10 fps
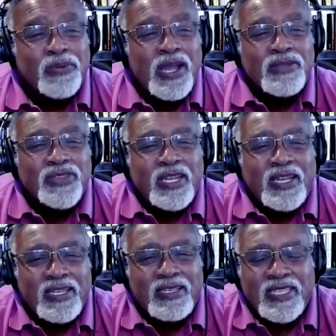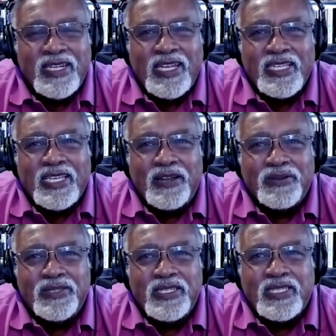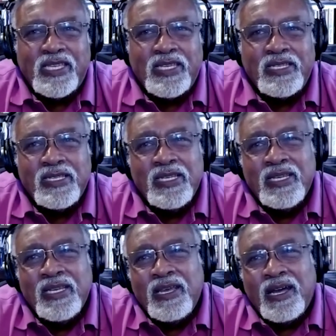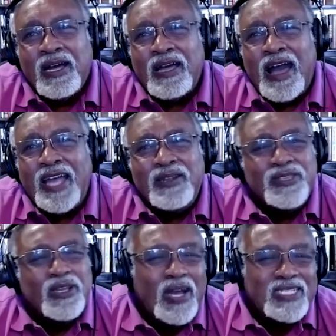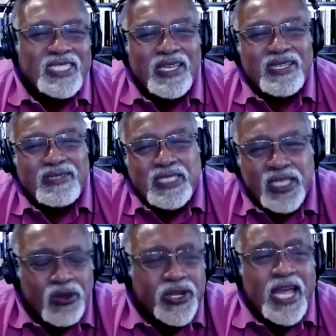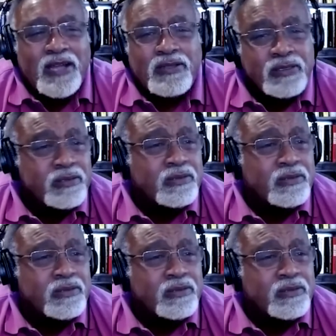Brown that I encountered this kid. I don't know. I say, slow down.